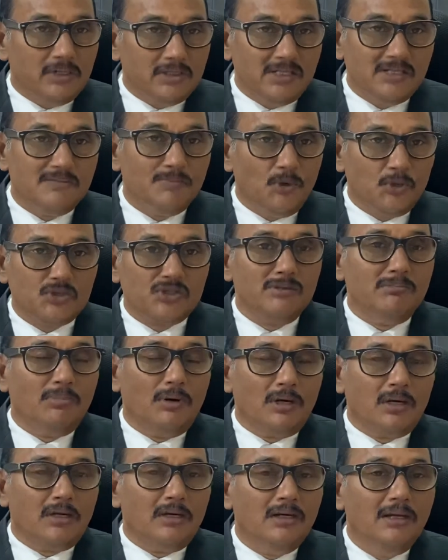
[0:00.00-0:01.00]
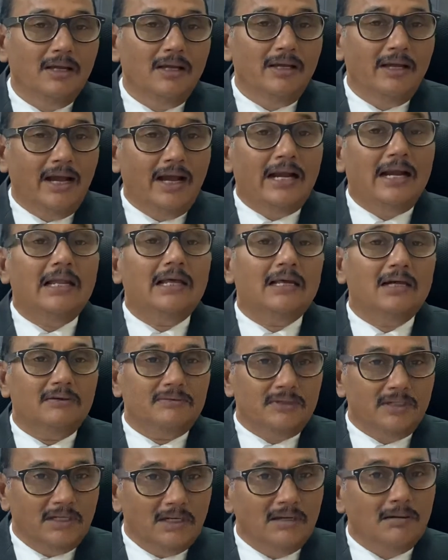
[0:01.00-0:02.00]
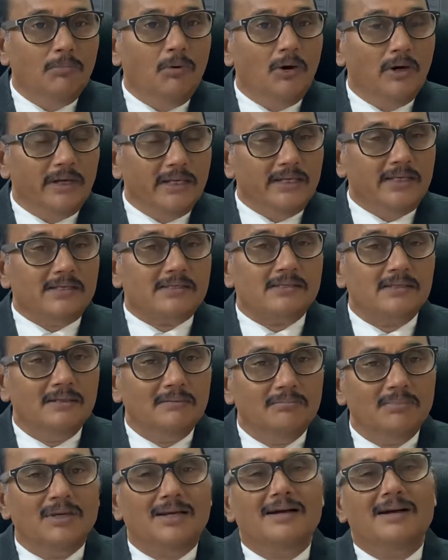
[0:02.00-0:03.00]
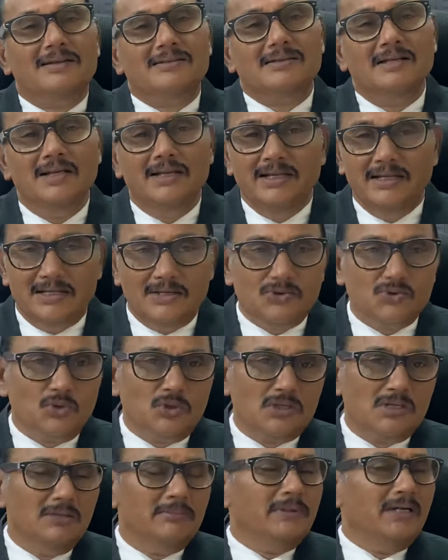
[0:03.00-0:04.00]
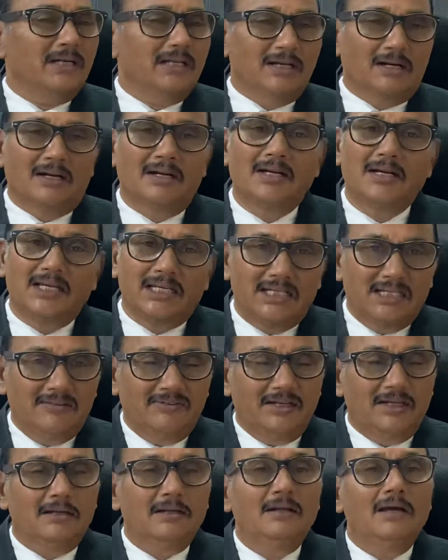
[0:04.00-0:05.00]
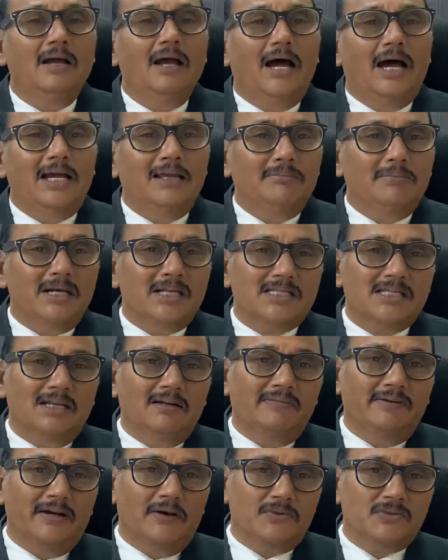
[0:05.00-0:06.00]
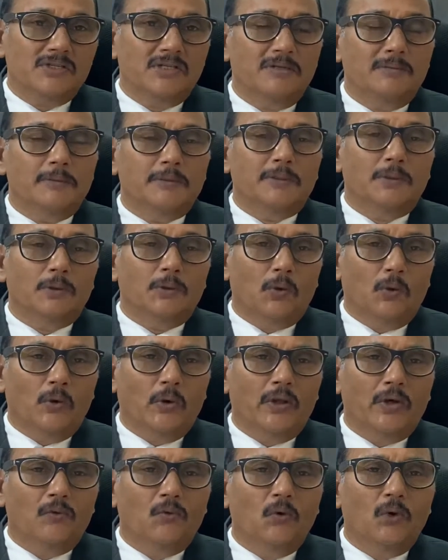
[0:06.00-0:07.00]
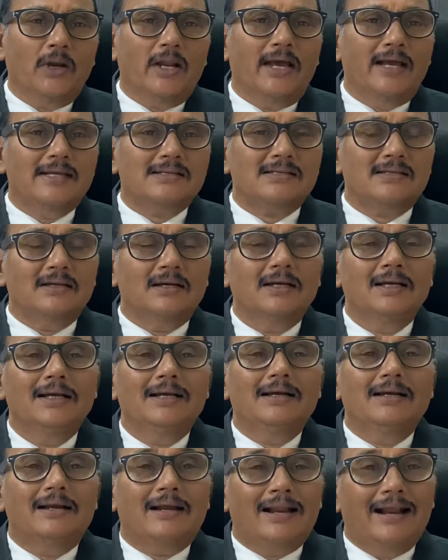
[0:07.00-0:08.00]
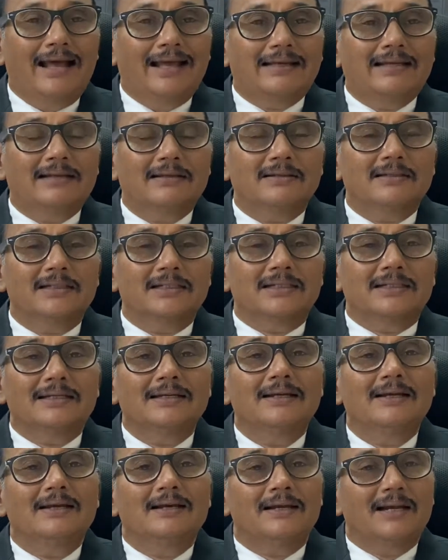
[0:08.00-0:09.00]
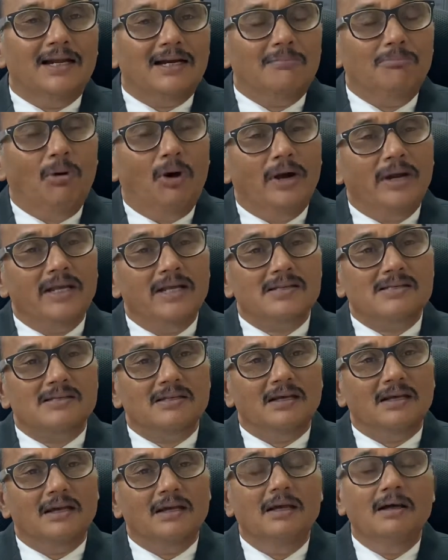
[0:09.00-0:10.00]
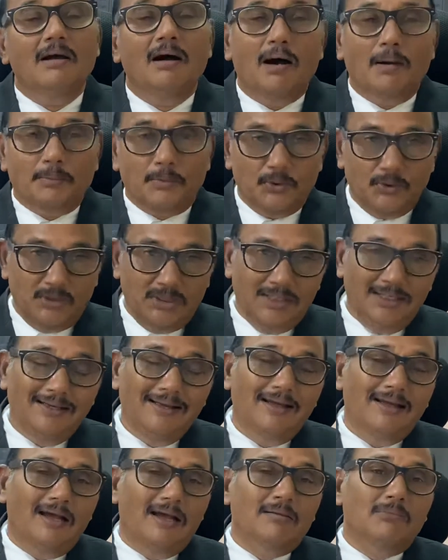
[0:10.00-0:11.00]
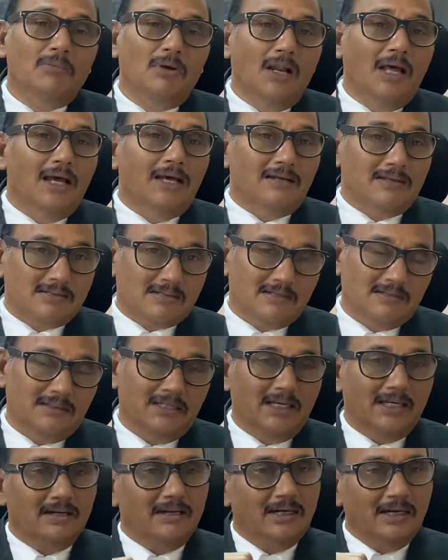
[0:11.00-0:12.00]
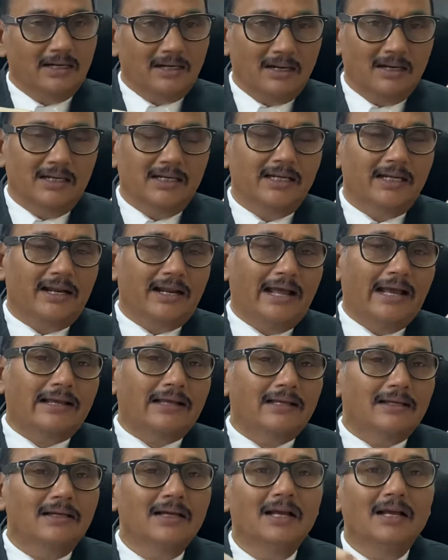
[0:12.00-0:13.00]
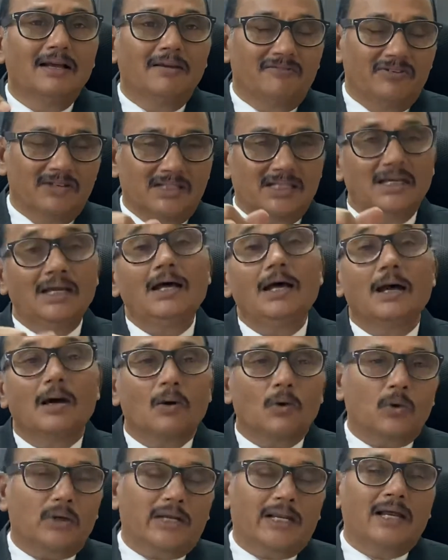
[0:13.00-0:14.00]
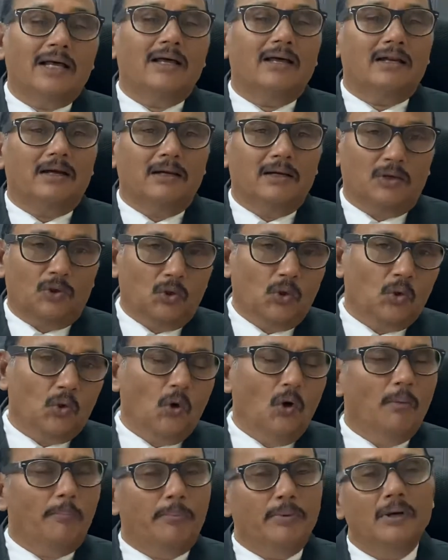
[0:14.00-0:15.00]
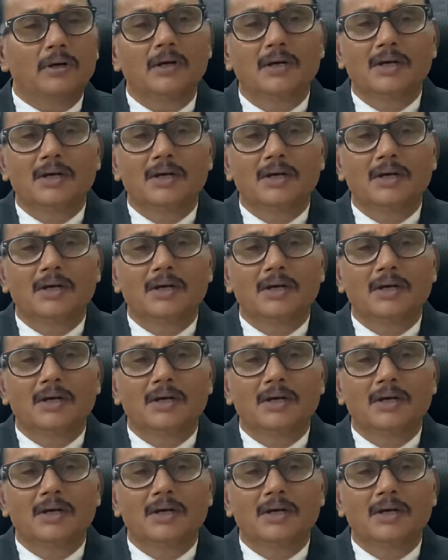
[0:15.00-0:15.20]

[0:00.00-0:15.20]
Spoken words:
This is most important, handling the dead bodies, because in social media, even I myself have seen with our own eyes, dragging the dead bodies up to the ambulance. They are literally dragging with a rope.